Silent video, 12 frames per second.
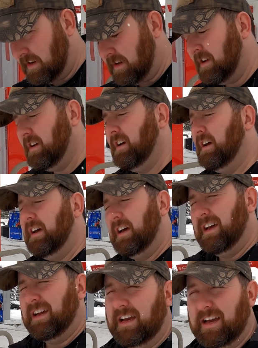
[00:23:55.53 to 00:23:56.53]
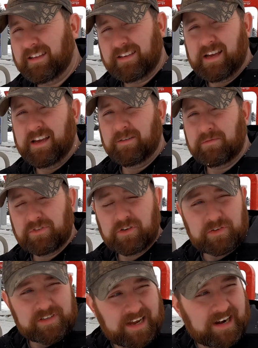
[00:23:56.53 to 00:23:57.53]
And guys, I am
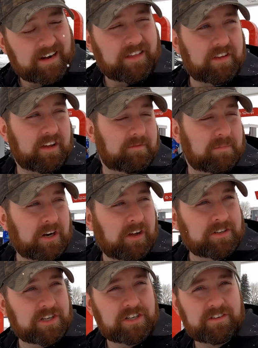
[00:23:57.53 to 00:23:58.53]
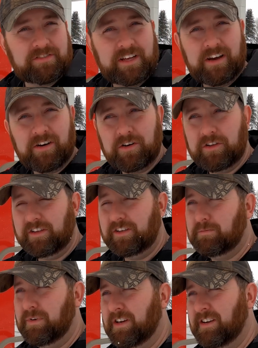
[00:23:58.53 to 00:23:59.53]
so tired. I think I've been on shift now, or at
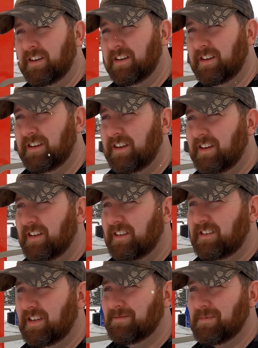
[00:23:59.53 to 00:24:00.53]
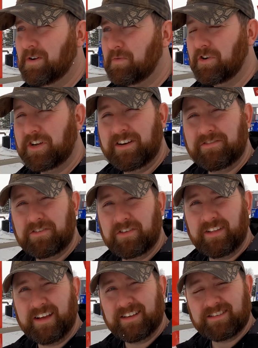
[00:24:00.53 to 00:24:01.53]
least been semi-working for the
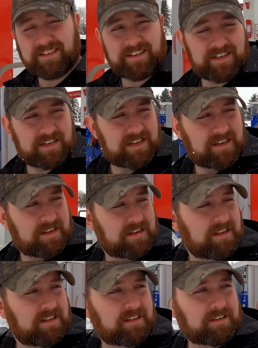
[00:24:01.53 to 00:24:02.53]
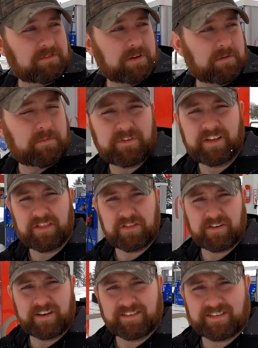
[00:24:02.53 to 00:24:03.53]
last, I think I'm from like
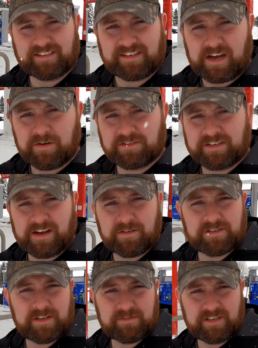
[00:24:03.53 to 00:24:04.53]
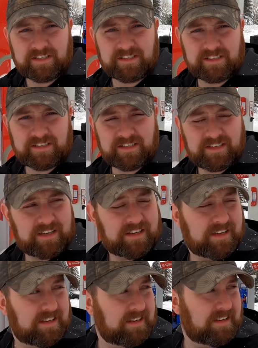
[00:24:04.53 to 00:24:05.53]
36 hours now or something.
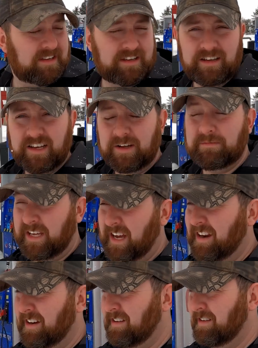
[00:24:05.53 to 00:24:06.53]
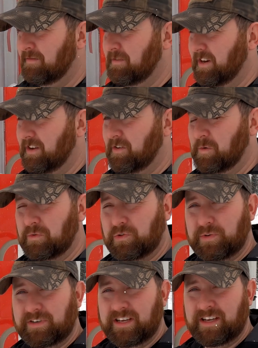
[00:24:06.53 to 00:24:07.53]
I'm tired. I'm ready to go home
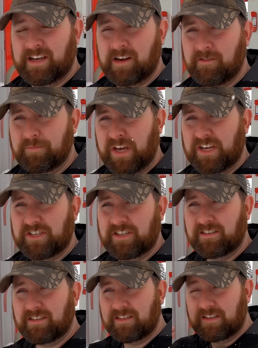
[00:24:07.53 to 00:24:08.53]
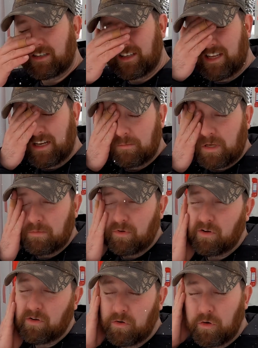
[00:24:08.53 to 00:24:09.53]
between taking care of patients and then getting people
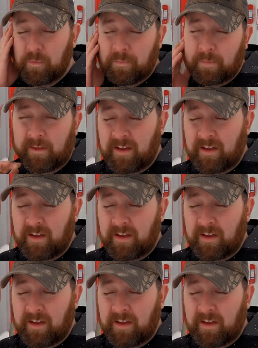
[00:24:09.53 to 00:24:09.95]
home.